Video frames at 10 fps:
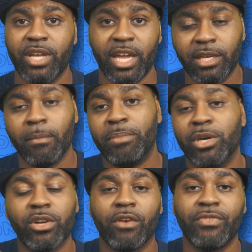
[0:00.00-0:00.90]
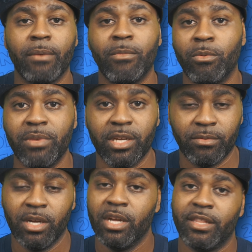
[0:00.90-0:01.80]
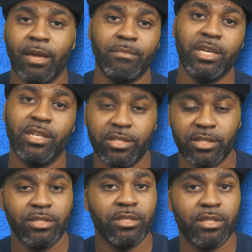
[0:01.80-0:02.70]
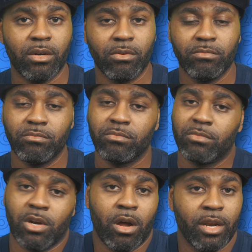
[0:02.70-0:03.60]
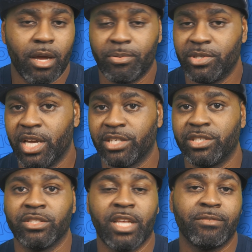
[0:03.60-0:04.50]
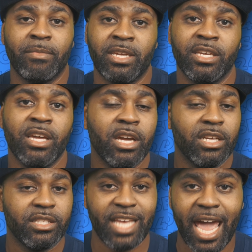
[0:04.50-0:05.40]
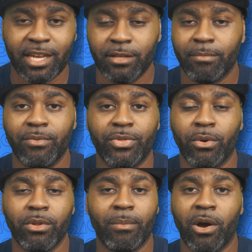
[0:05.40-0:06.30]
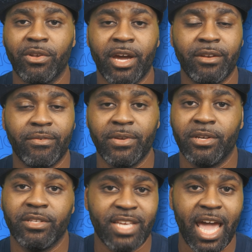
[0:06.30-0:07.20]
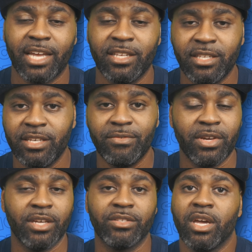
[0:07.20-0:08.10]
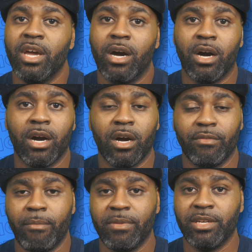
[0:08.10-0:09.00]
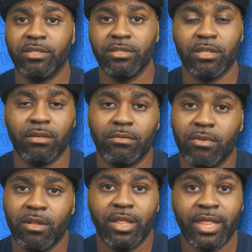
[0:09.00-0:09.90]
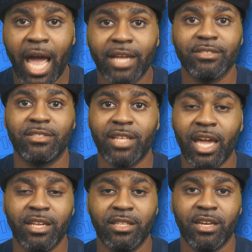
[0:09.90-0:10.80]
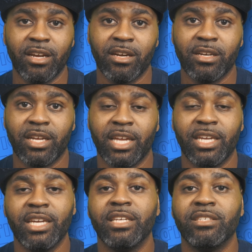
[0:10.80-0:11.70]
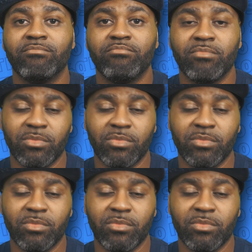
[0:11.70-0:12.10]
that he can build off that momentum. That means you know calling out protections. That's mean attacking the throwing the ball down the field, attacking the defense. Uh, that means you know not standing there and getting